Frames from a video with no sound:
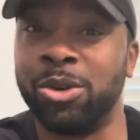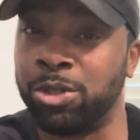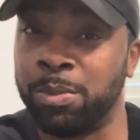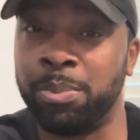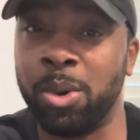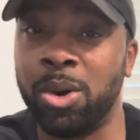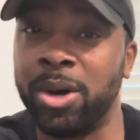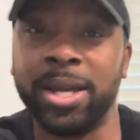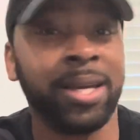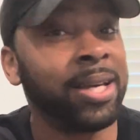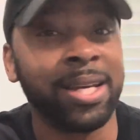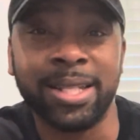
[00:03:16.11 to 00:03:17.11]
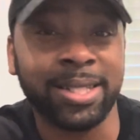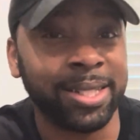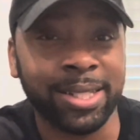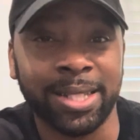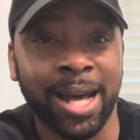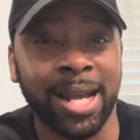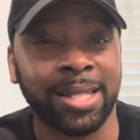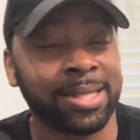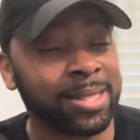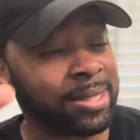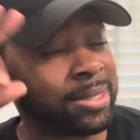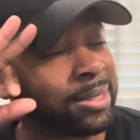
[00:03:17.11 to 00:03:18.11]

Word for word: It's your boy, Dee Dyszn.